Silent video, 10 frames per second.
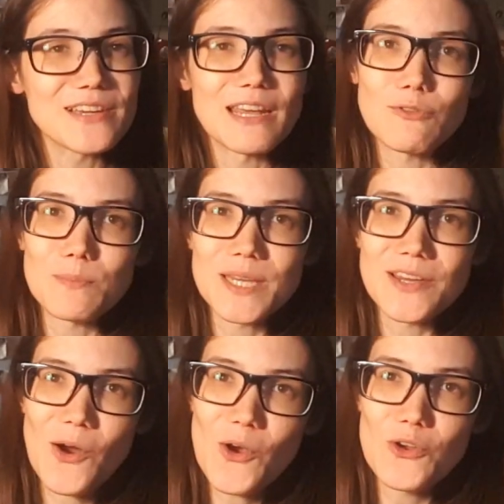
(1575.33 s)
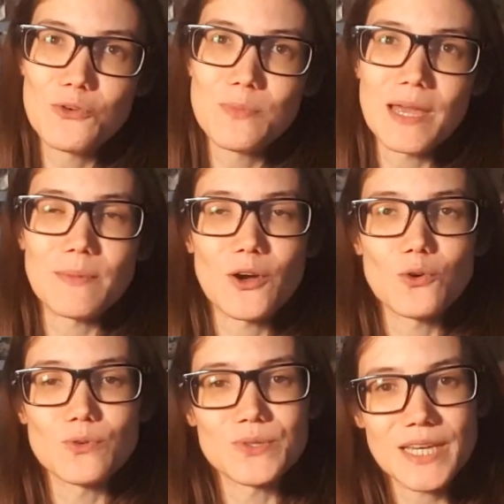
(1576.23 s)
and everyone being at home and my whole
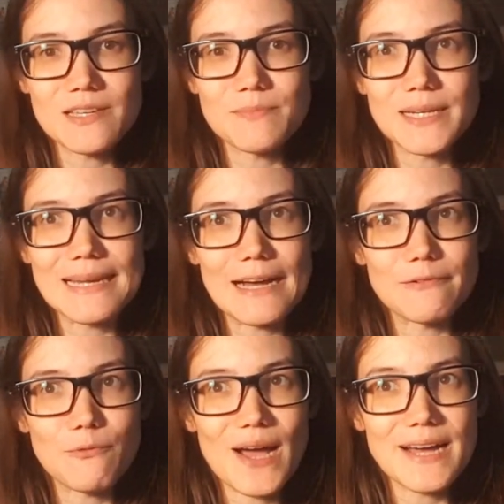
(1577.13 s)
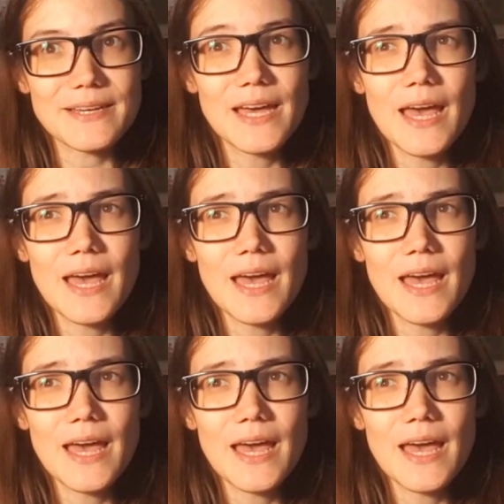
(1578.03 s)
routine being out of whack.